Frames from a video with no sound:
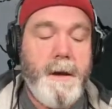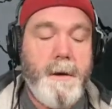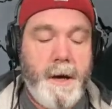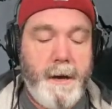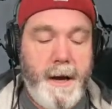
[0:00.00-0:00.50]

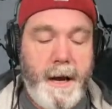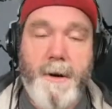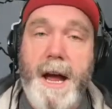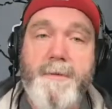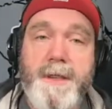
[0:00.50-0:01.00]
But I
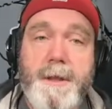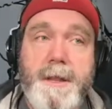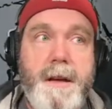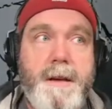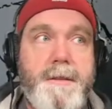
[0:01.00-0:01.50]
grabbed some of
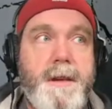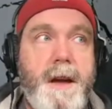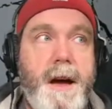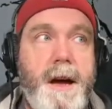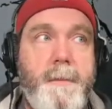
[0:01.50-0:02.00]
these.
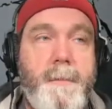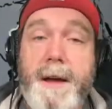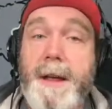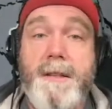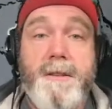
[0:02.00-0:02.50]

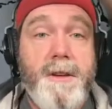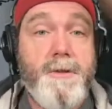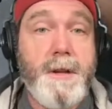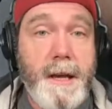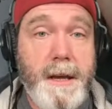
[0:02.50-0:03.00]
My
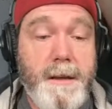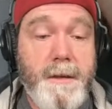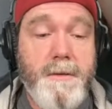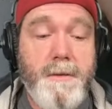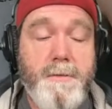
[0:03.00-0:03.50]
intention
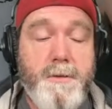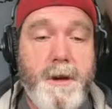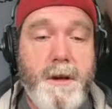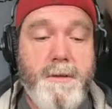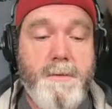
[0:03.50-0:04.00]
is to
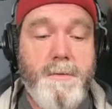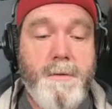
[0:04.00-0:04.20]
just